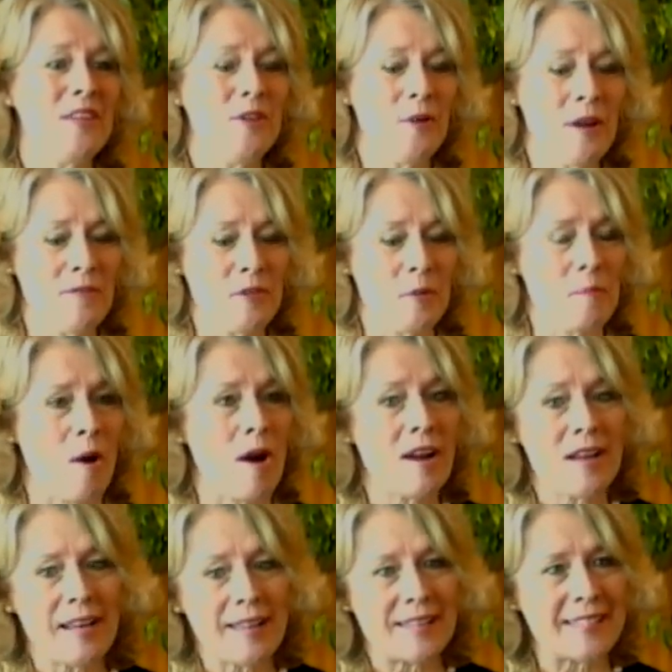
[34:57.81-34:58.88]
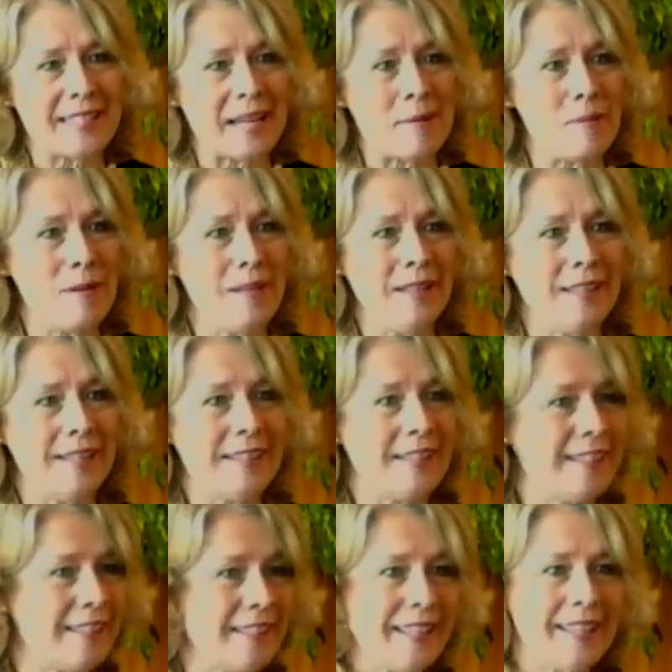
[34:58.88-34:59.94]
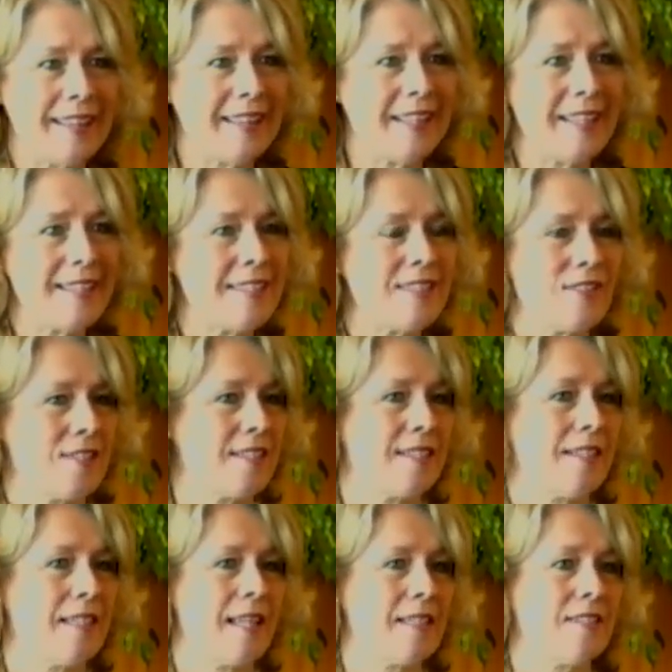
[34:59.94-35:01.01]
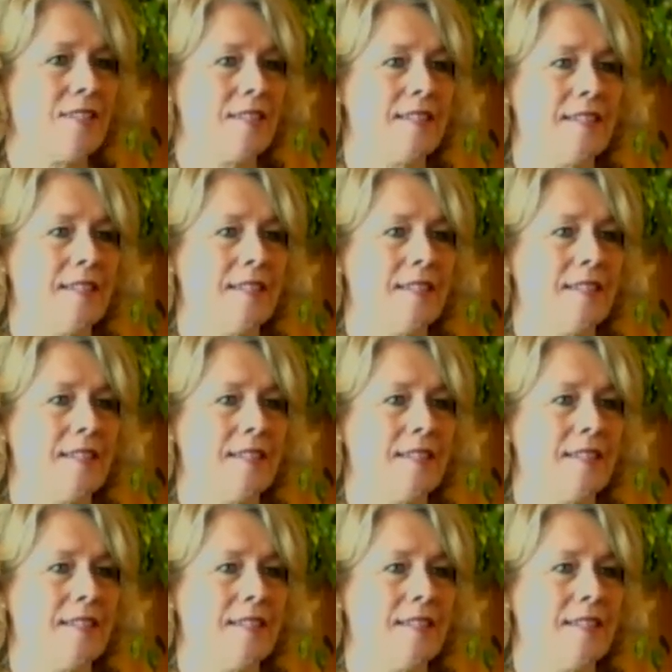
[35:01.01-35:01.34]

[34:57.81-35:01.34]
you don't have your market at the table? Like, that's just, that's just